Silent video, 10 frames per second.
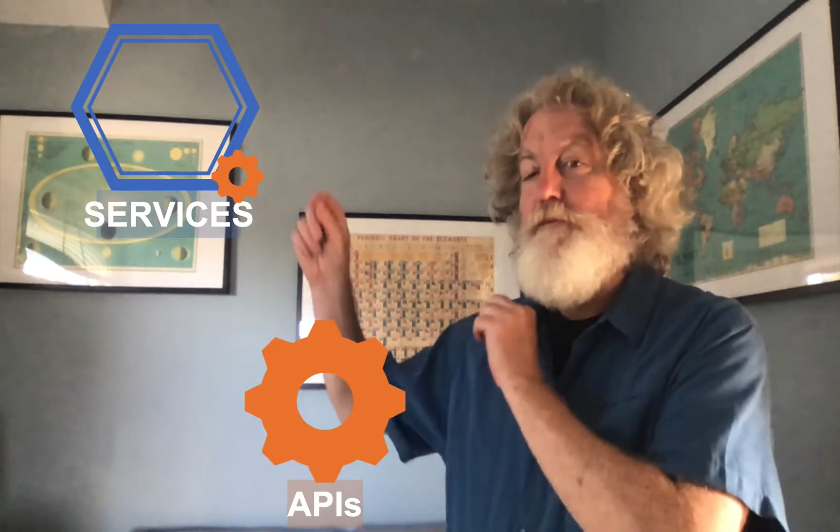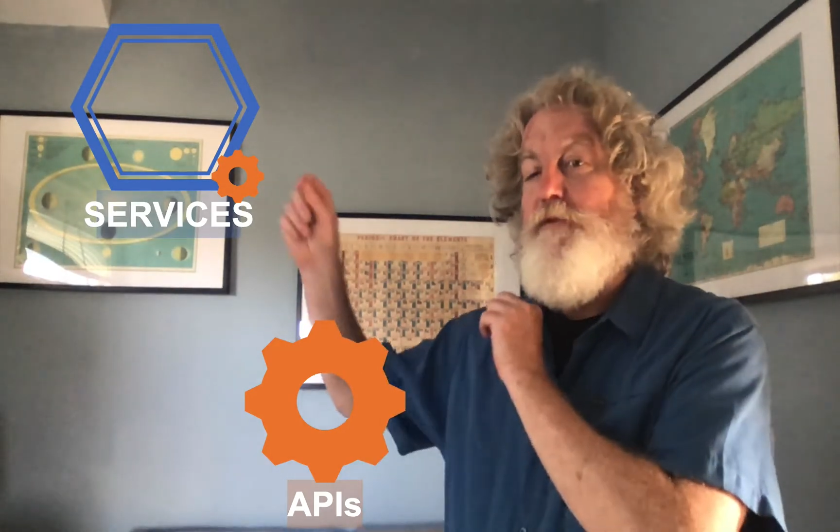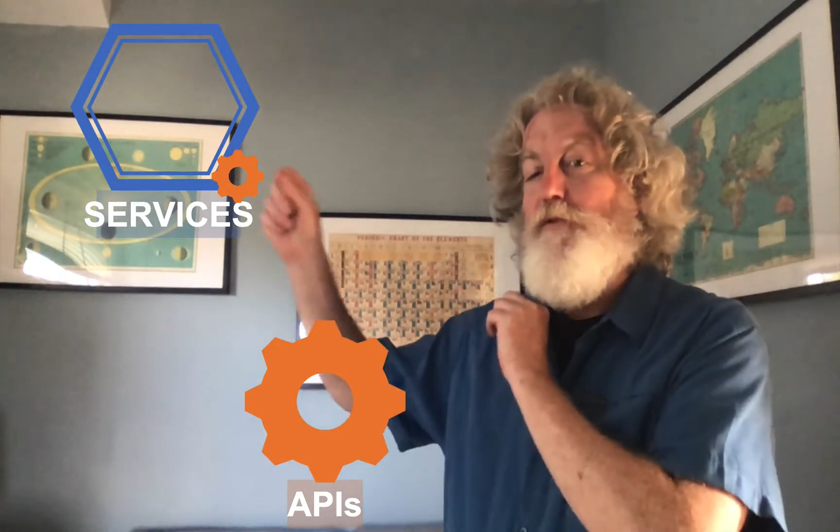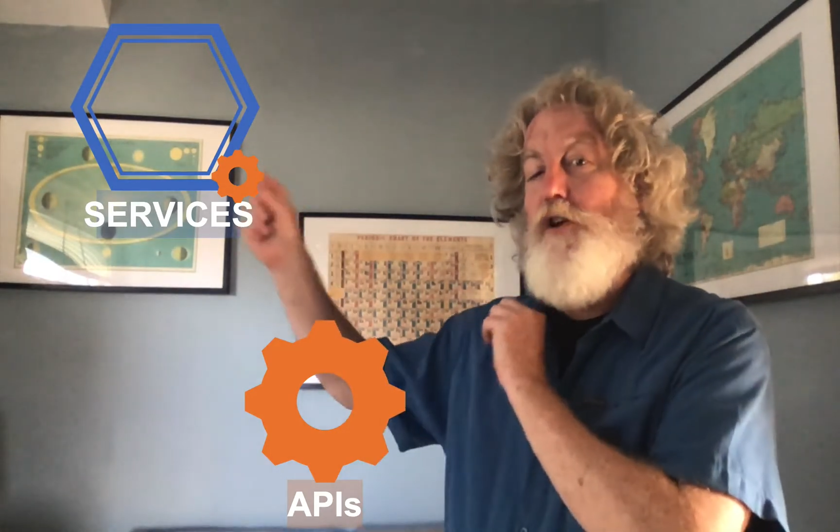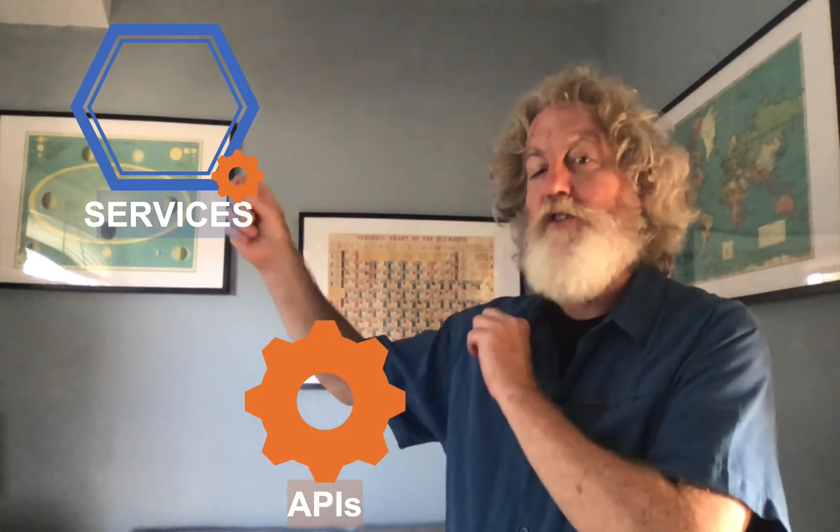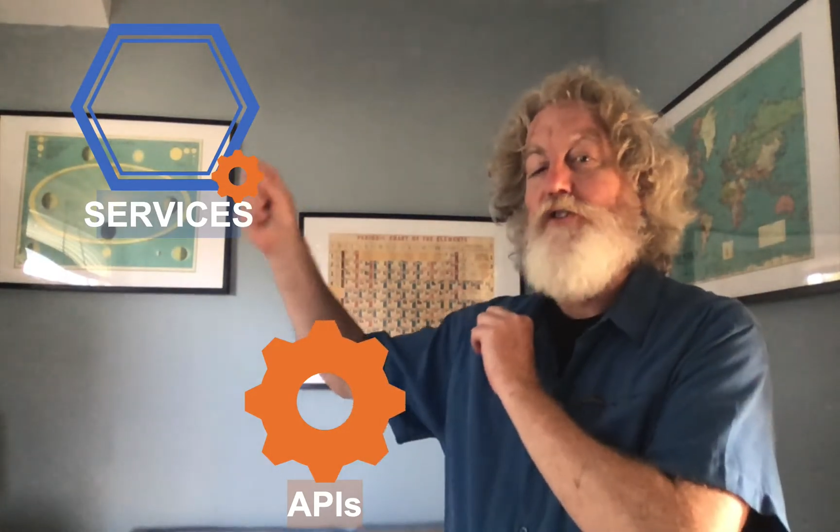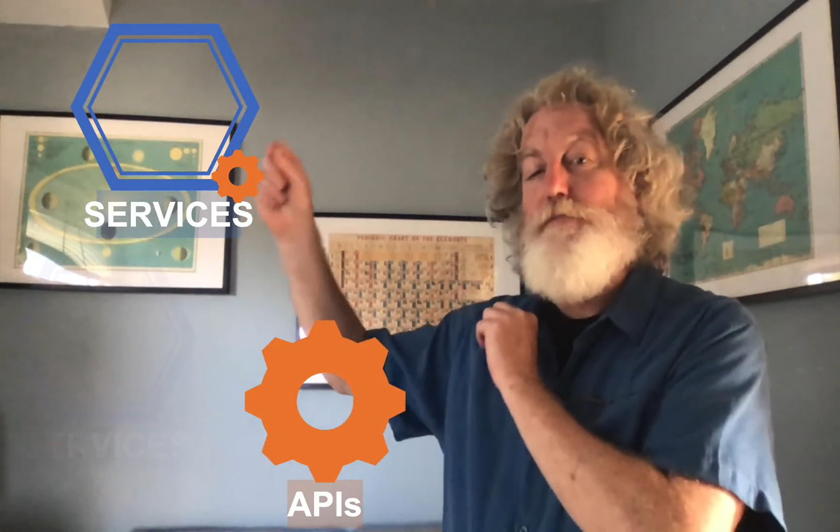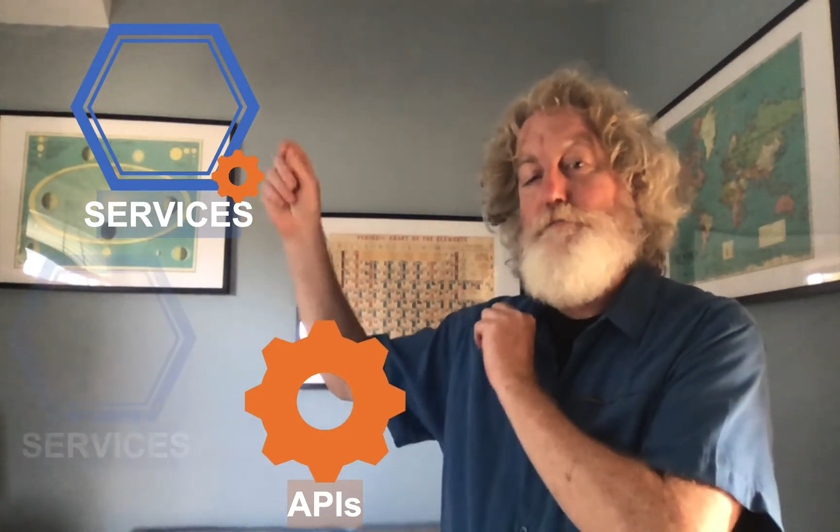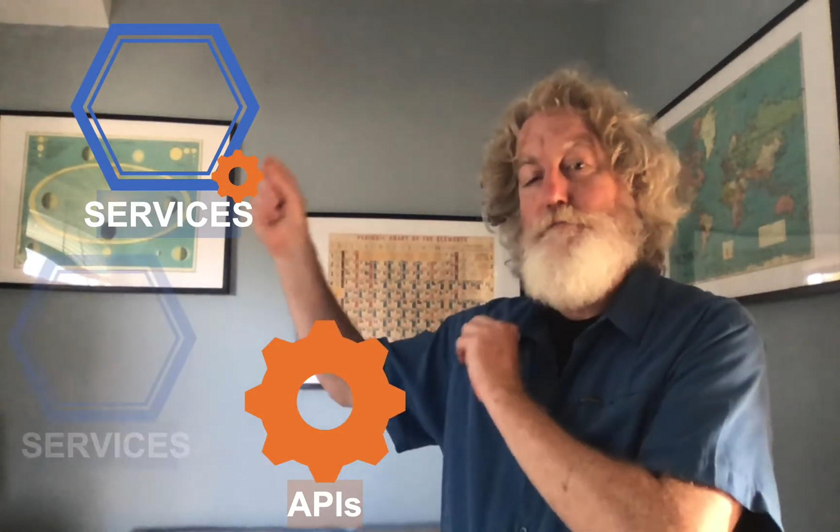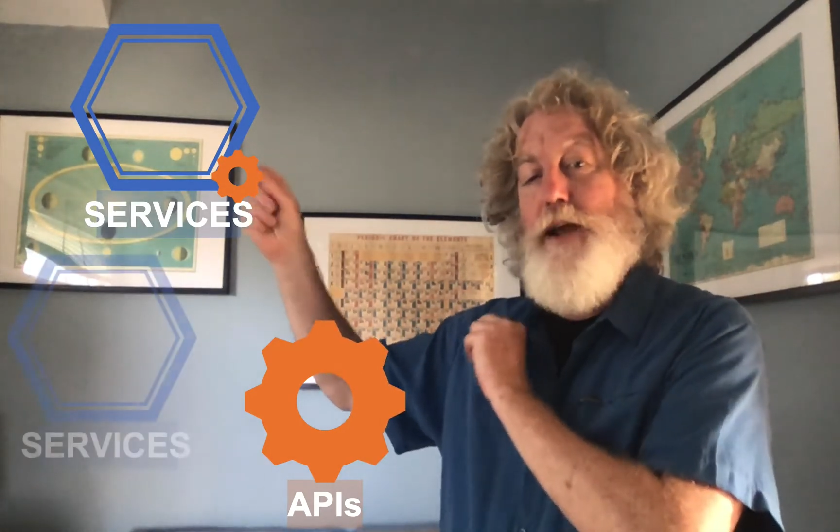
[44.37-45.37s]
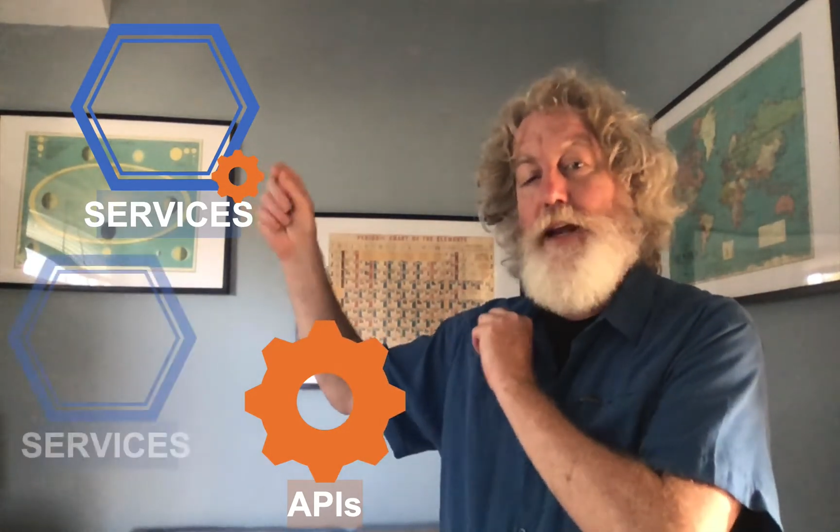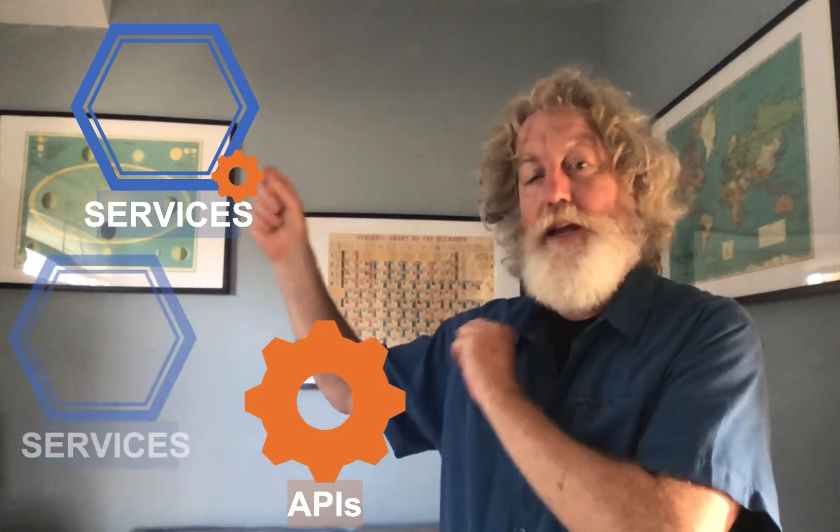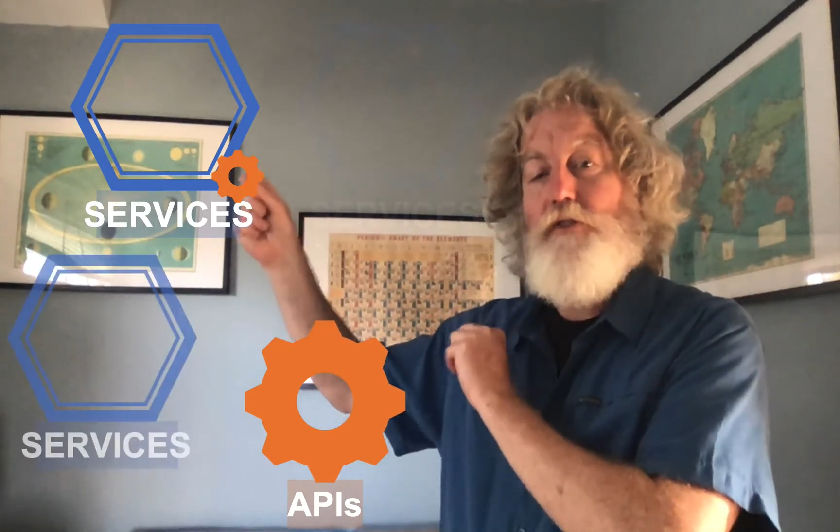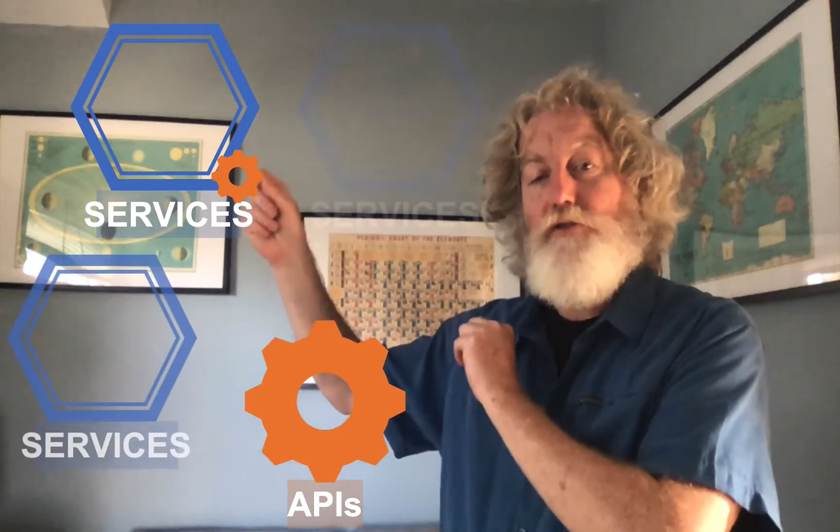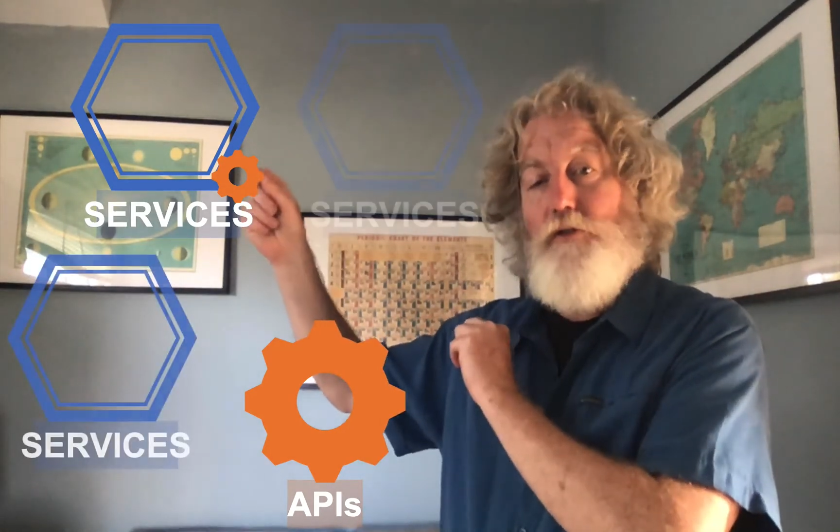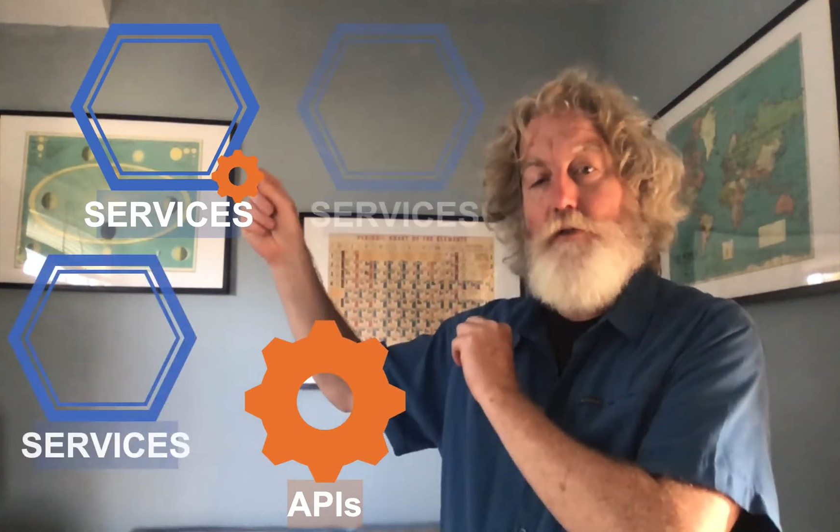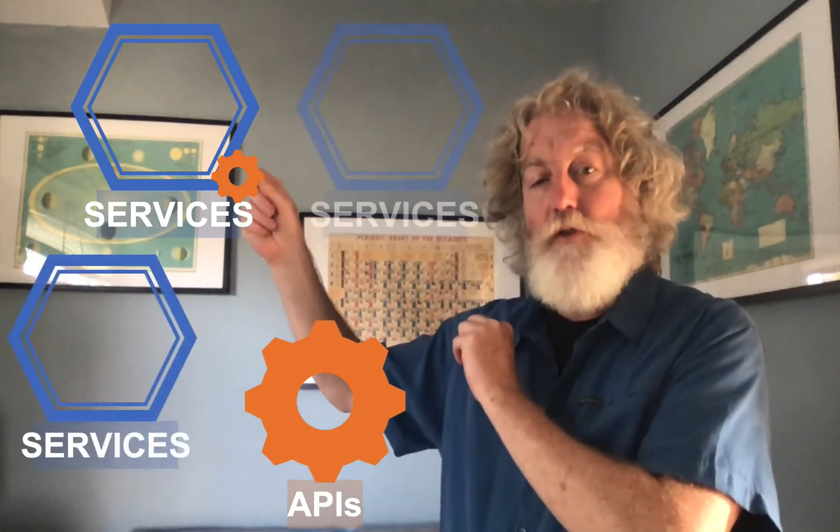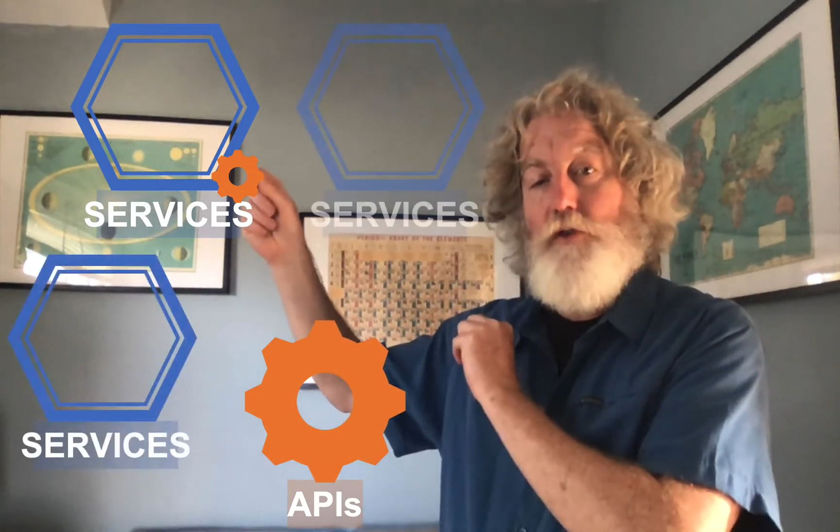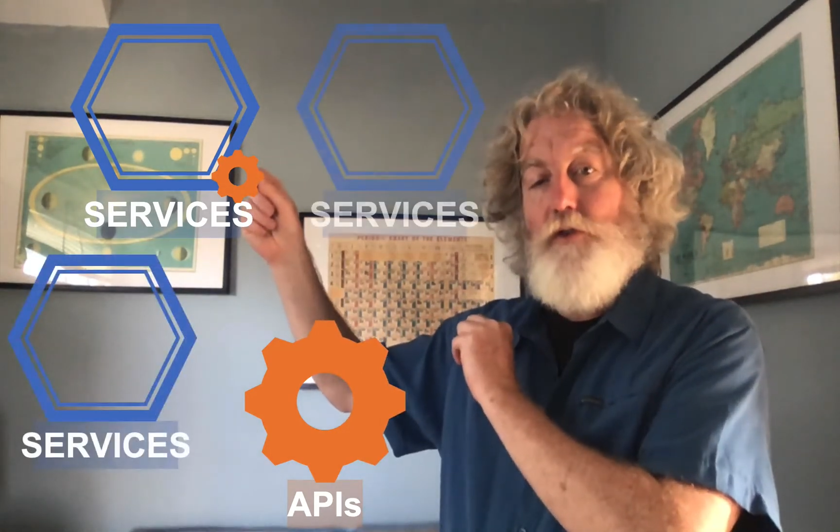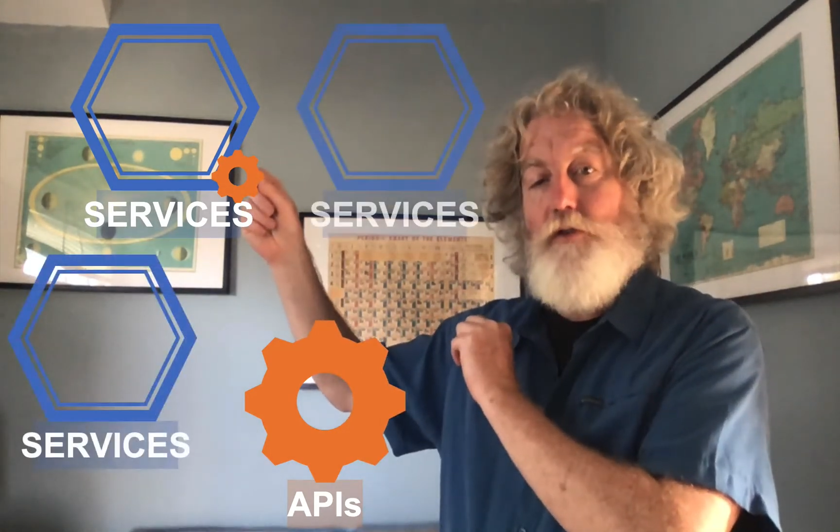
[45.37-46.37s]
fronts many
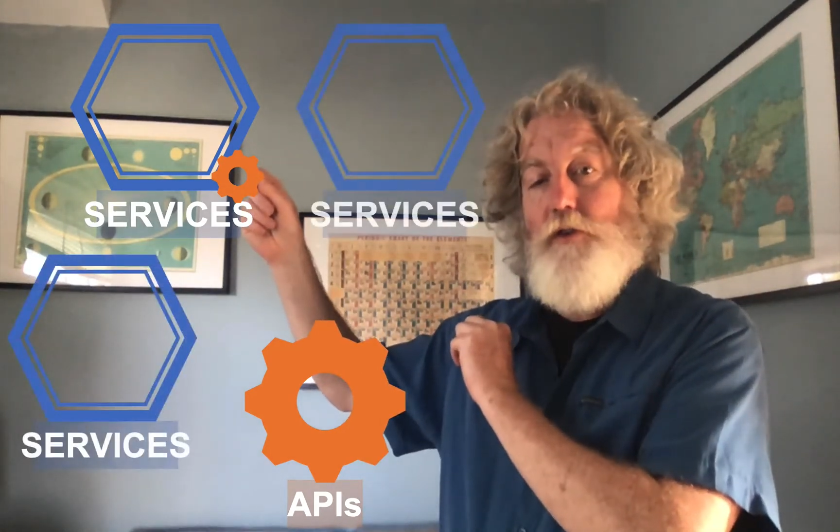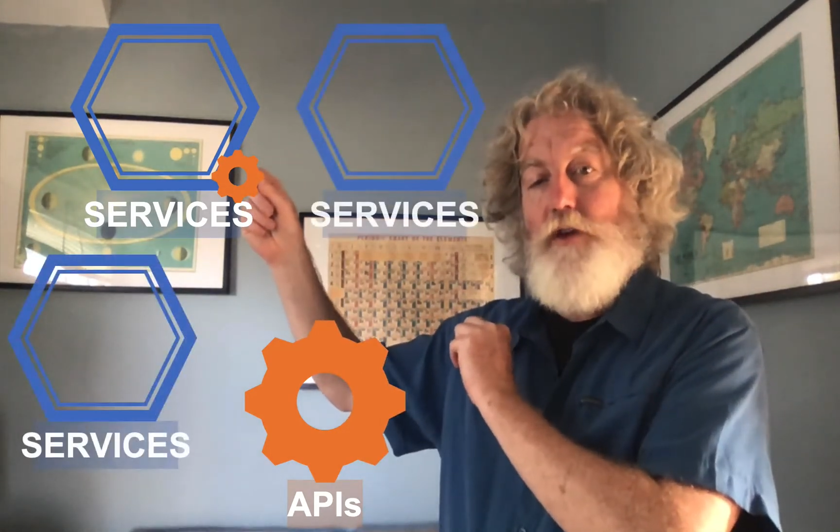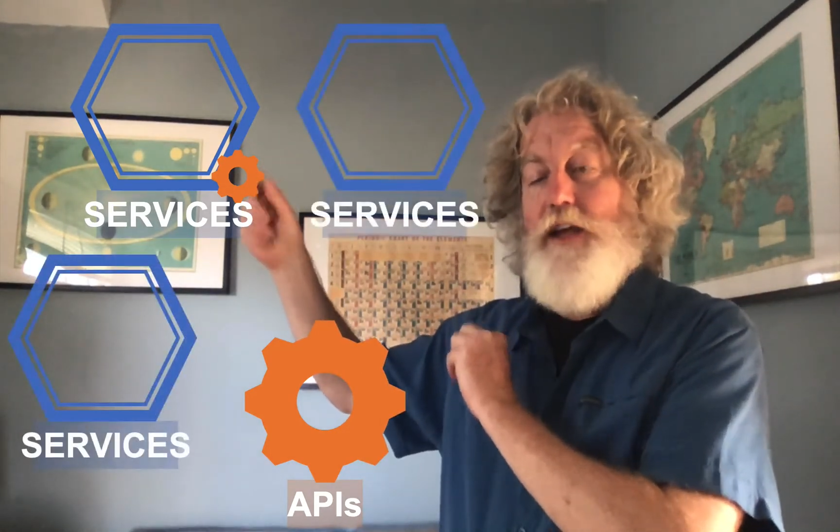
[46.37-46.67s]
services.